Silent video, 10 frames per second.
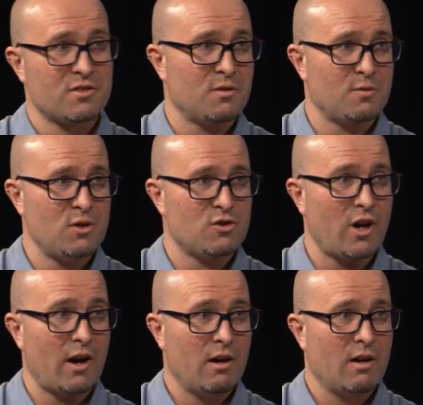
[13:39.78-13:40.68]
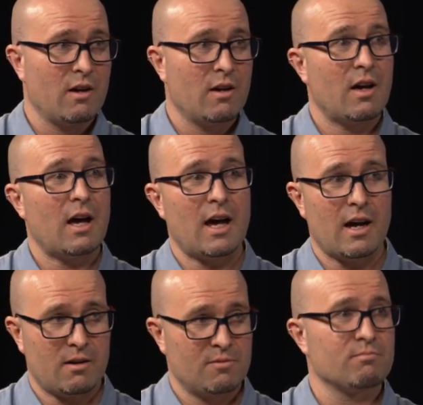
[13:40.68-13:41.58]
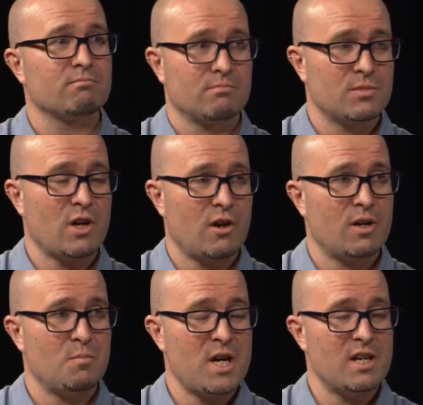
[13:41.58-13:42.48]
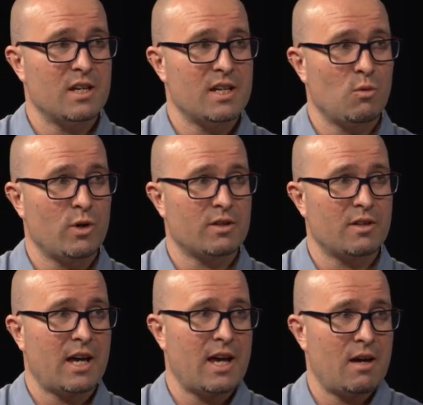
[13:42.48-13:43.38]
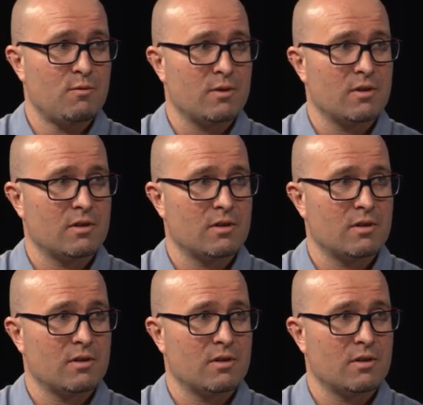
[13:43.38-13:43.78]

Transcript: of the future, are, you know, an immediate network that they have.